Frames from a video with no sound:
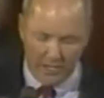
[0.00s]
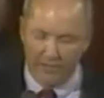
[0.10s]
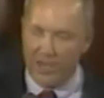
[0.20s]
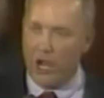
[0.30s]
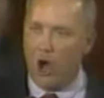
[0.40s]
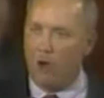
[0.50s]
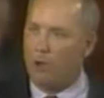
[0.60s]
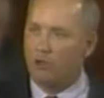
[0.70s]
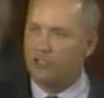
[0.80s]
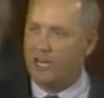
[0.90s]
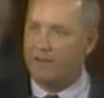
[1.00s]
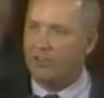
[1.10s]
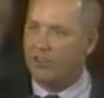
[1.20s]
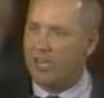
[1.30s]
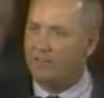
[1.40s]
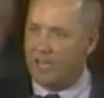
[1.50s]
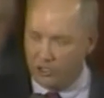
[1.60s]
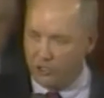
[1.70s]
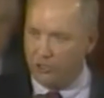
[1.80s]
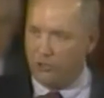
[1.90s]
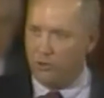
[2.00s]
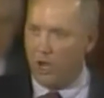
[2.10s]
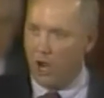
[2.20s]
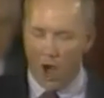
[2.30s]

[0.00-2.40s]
They almost in everything they do.